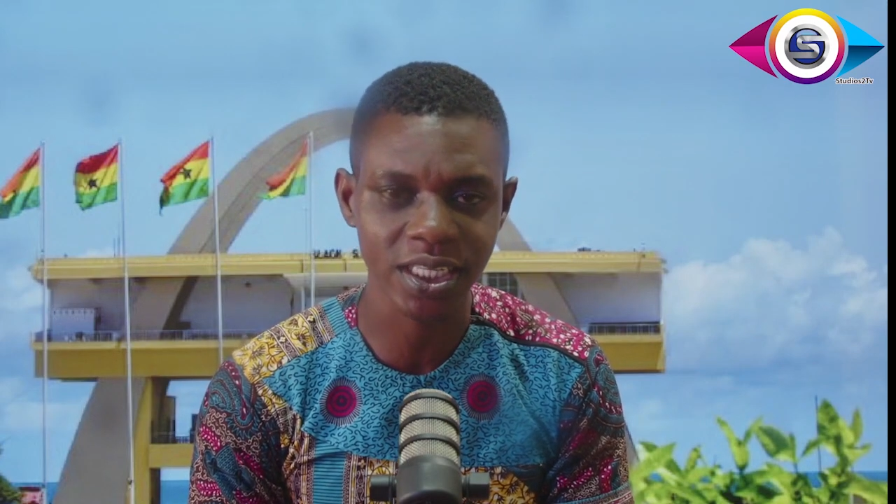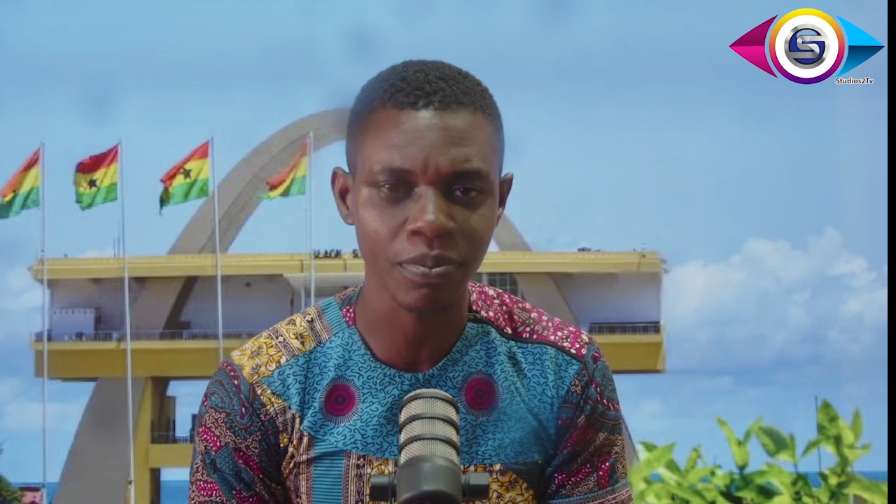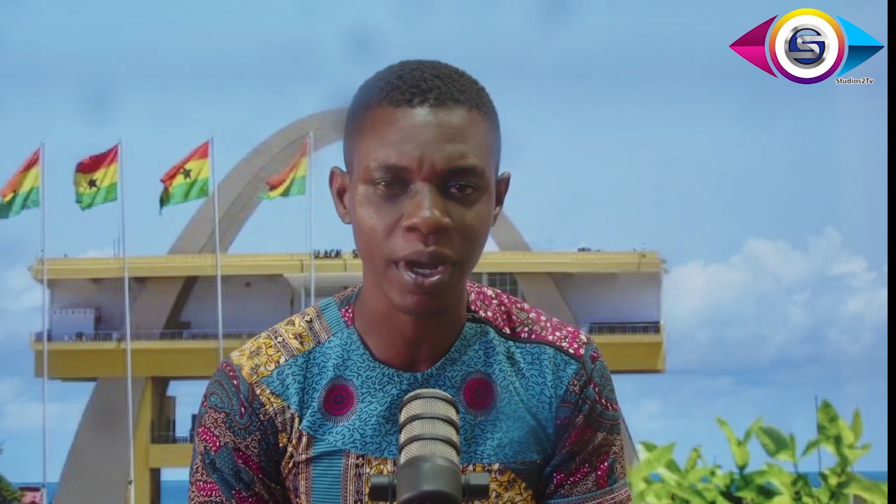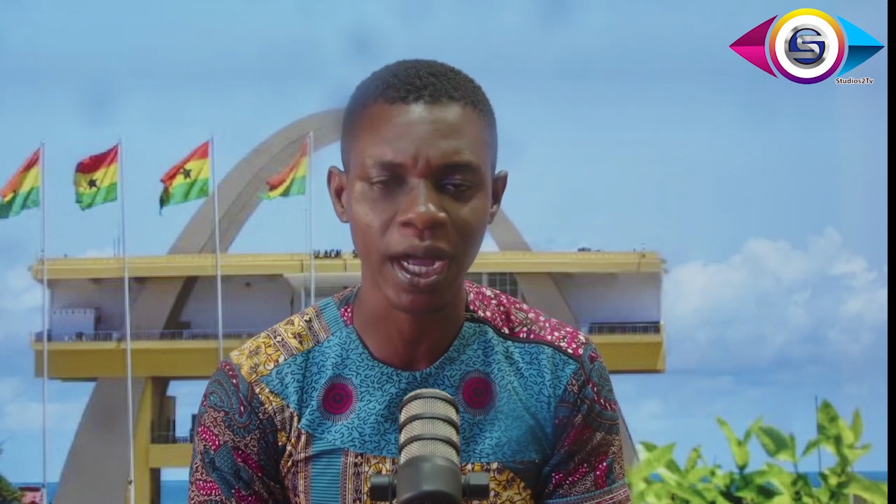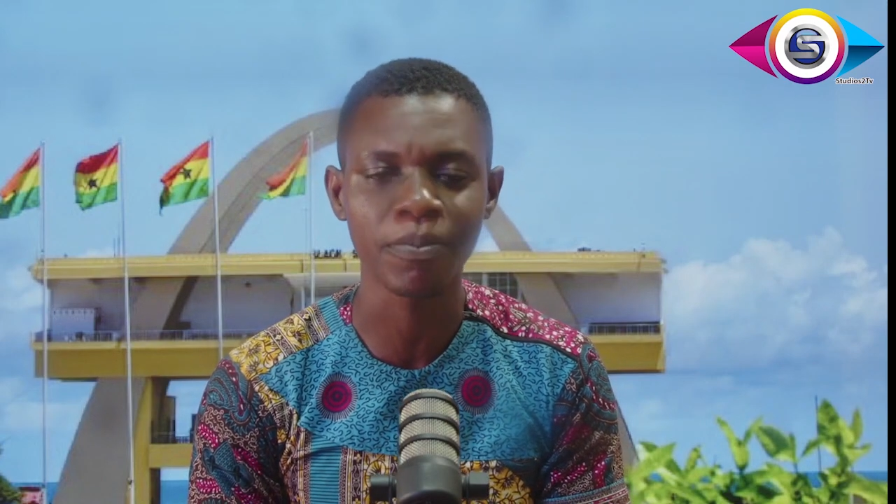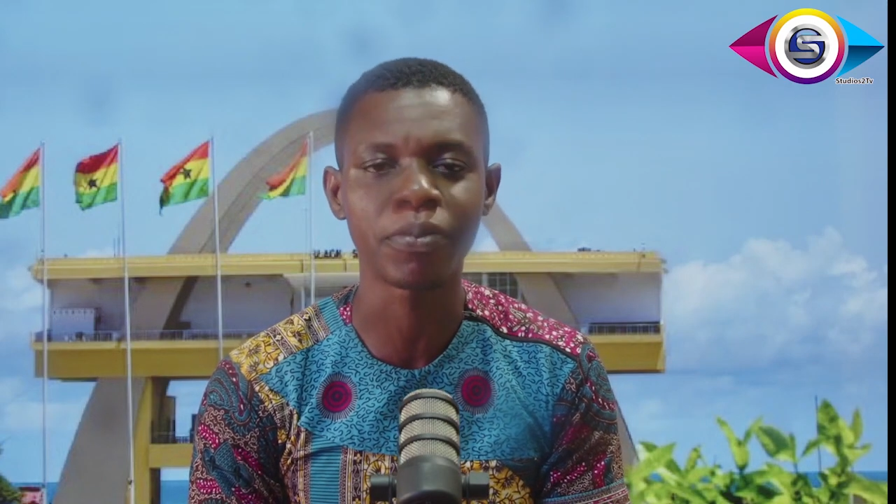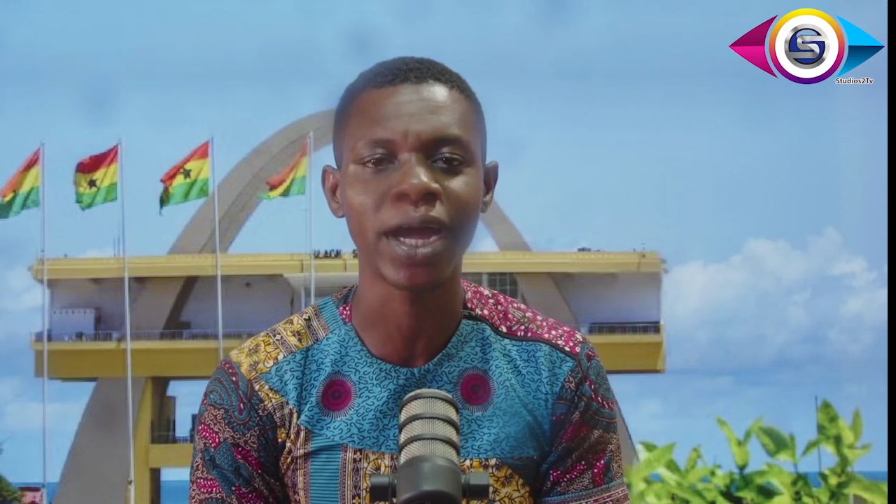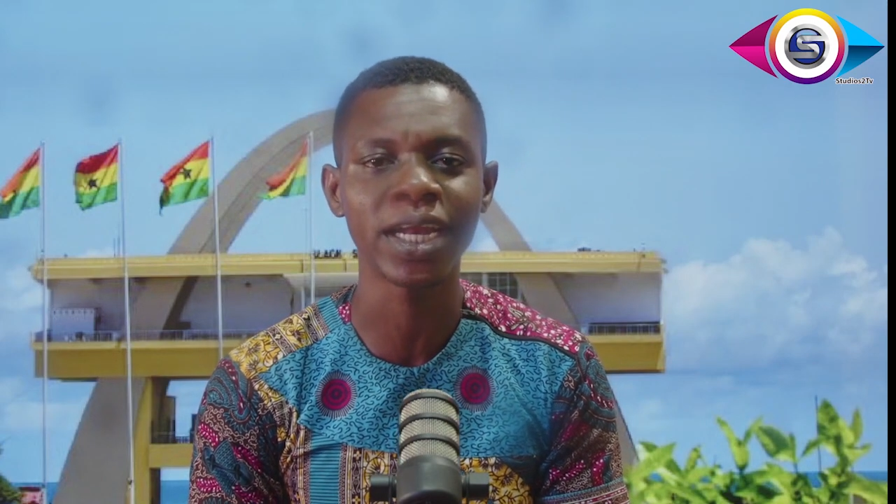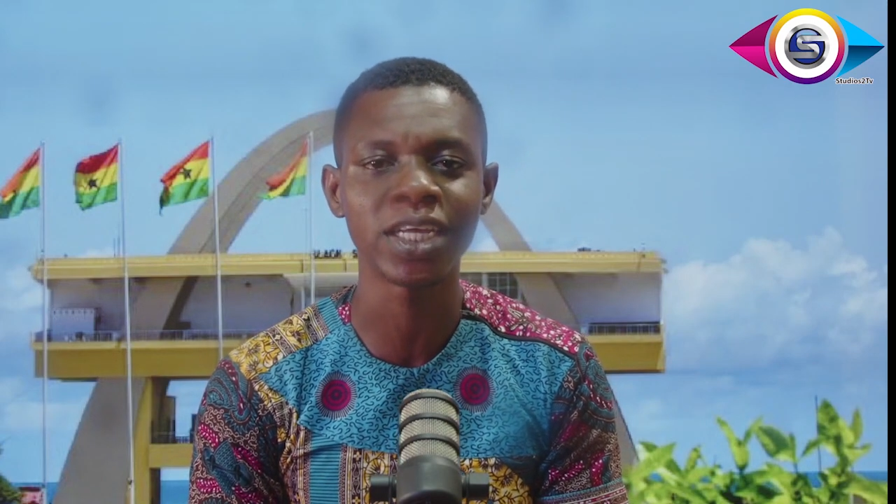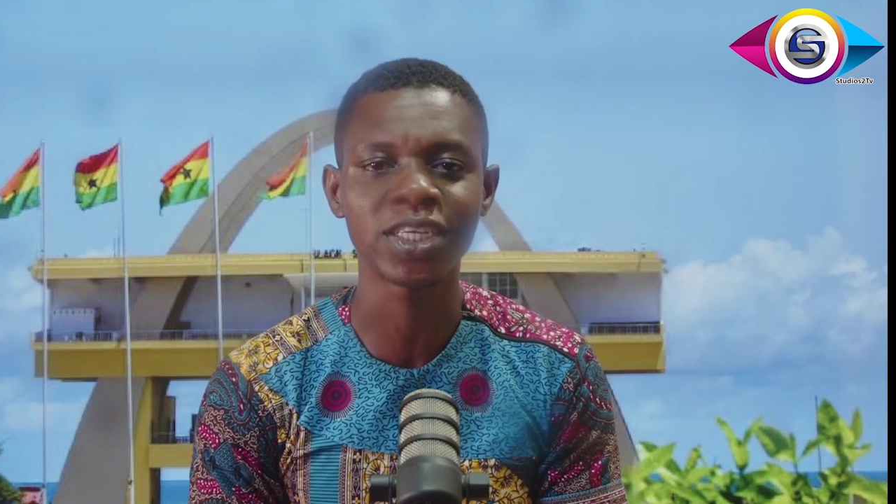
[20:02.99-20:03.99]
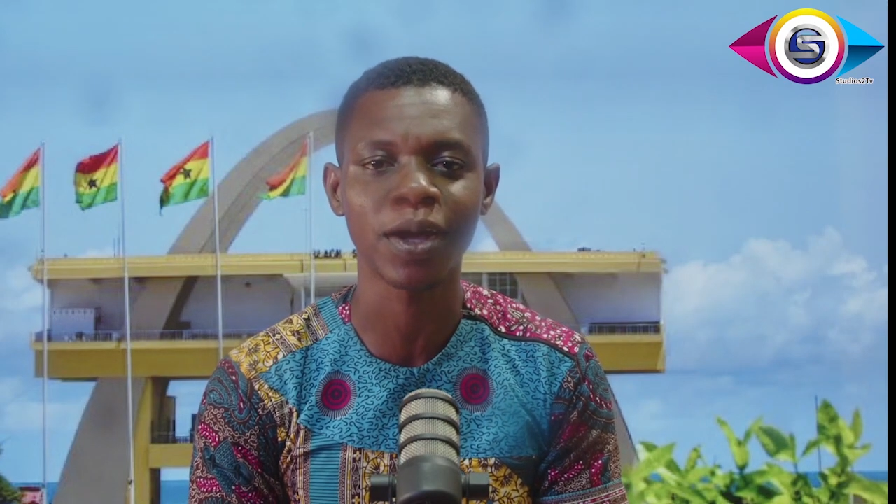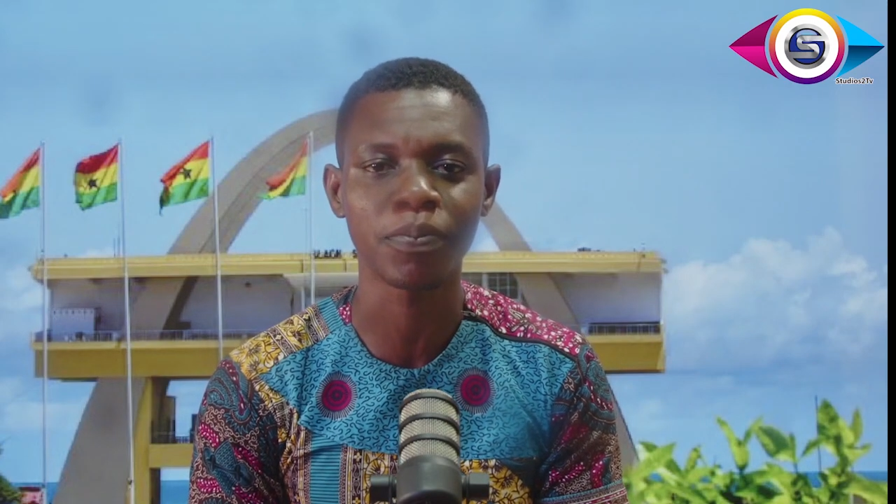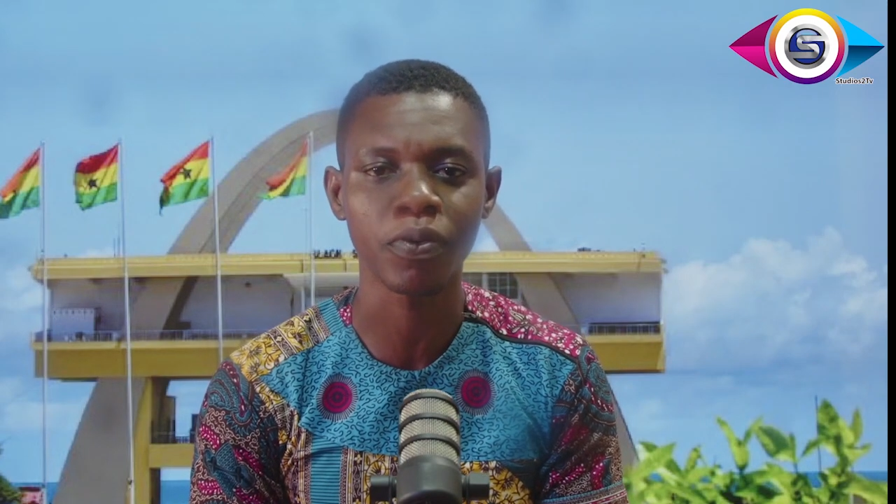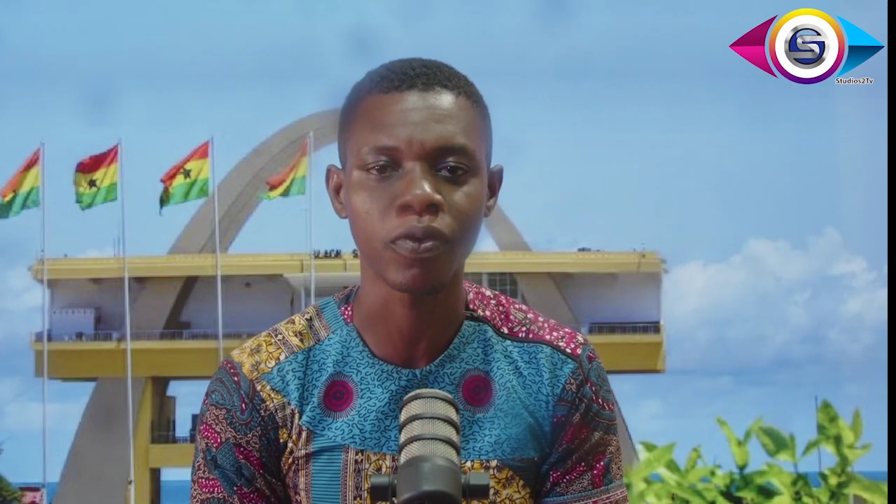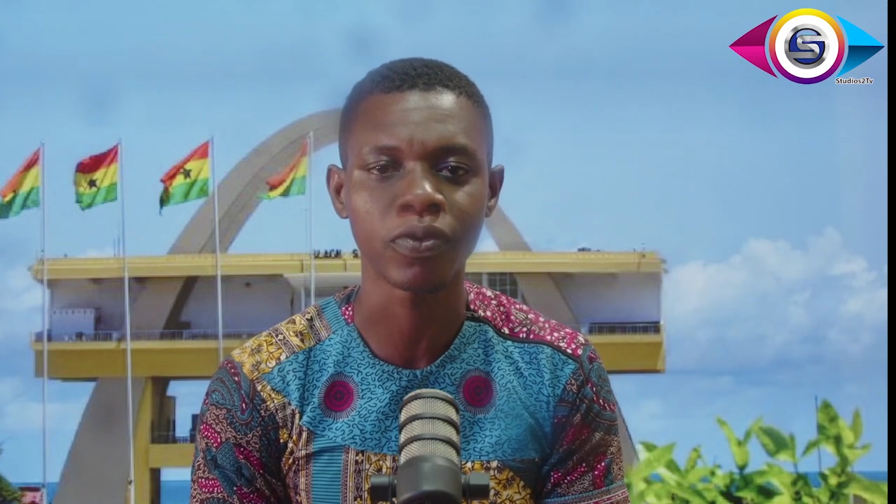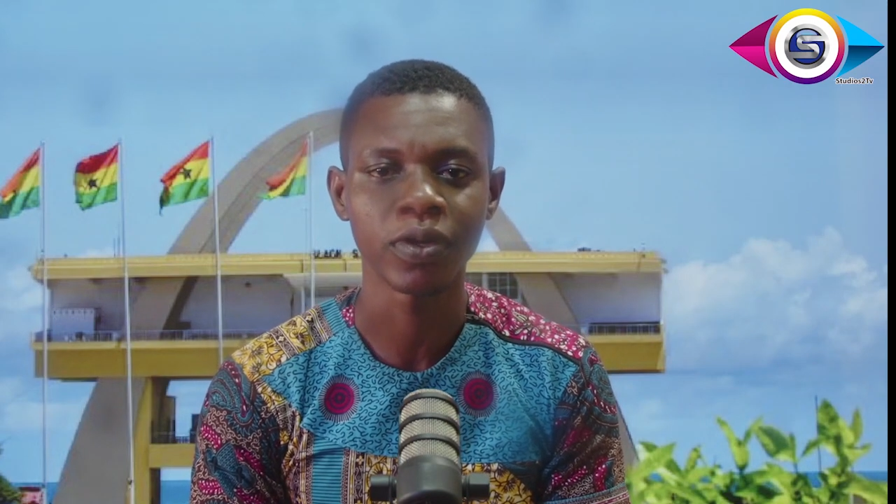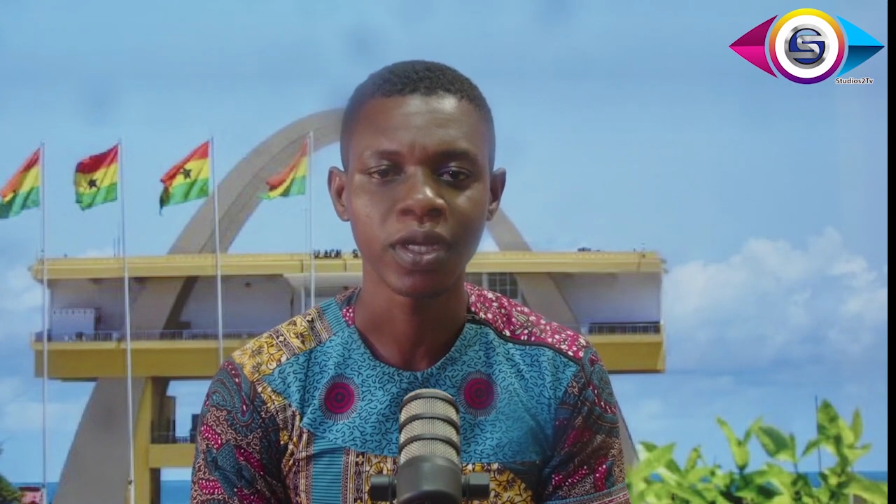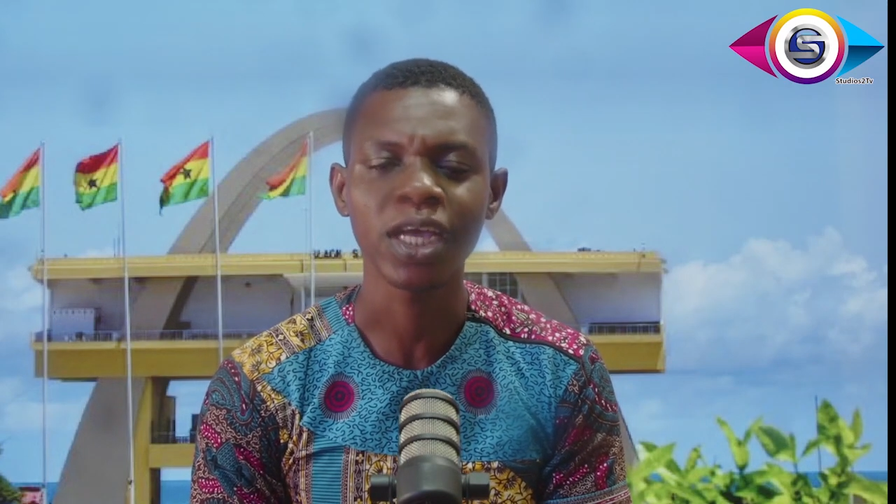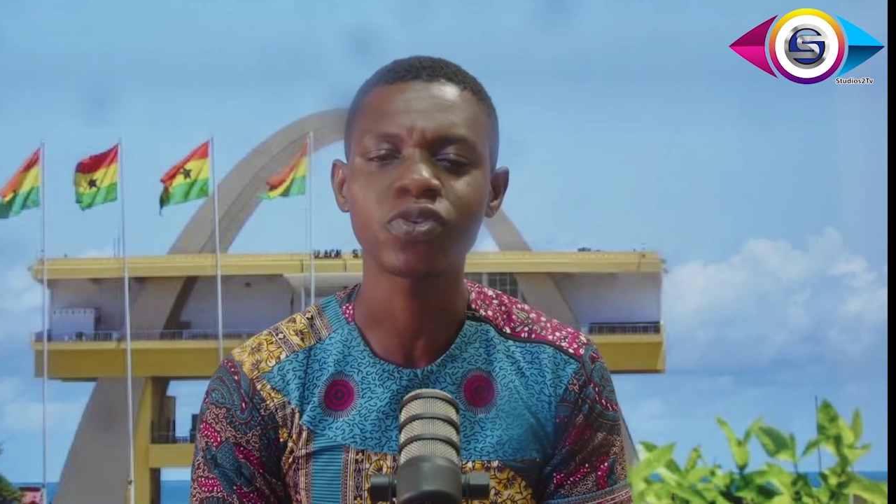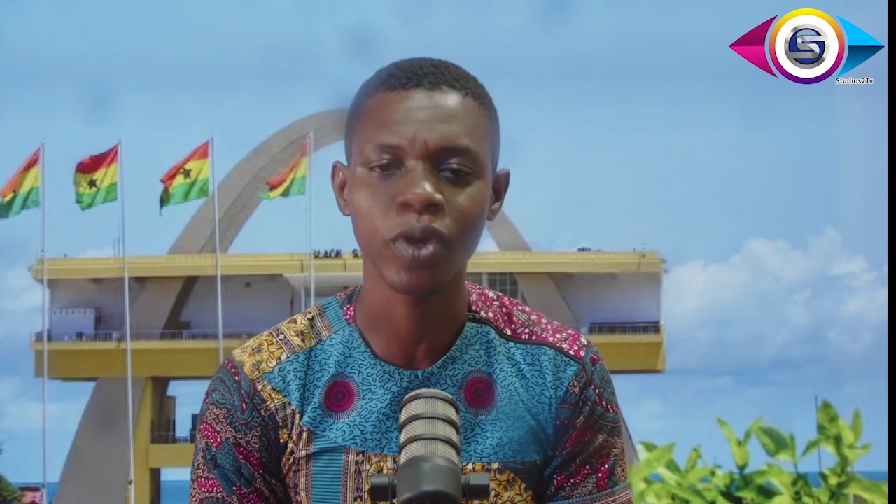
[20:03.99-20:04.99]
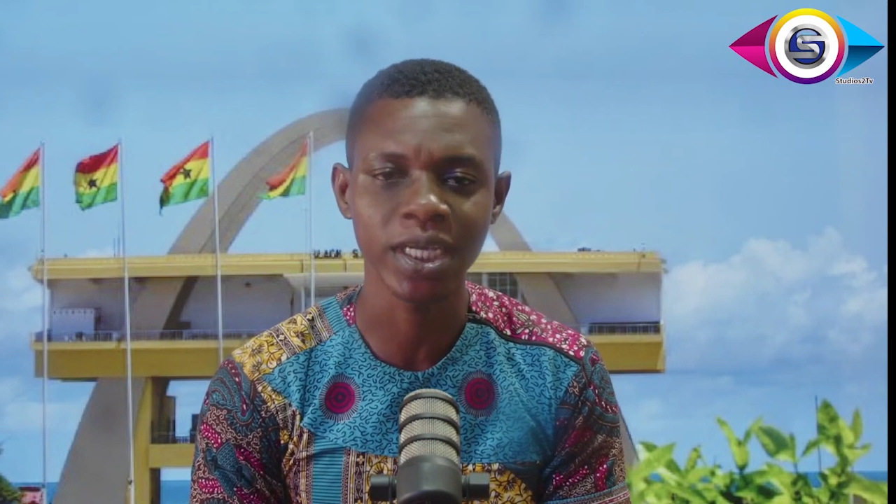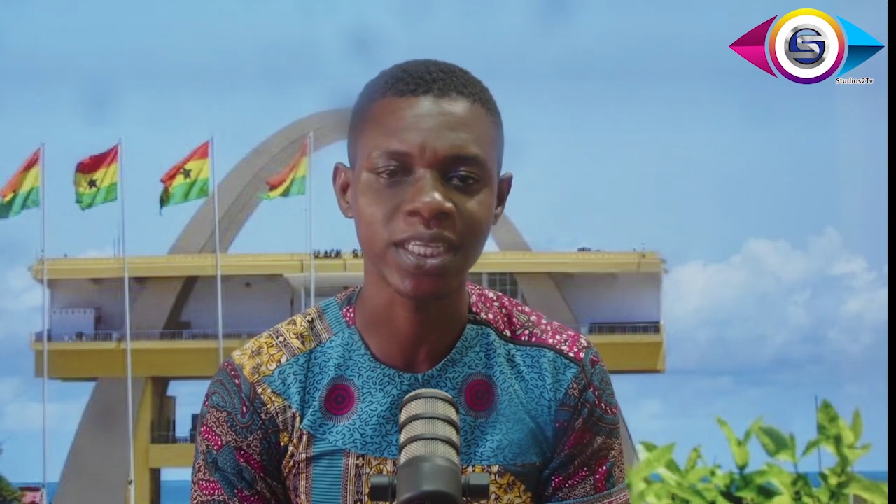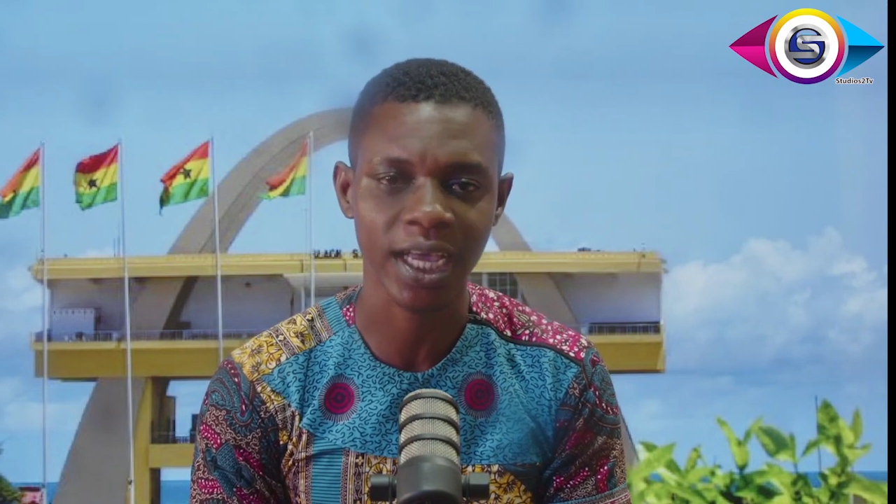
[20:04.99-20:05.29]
by Bryan Acheampong. Here's what he said.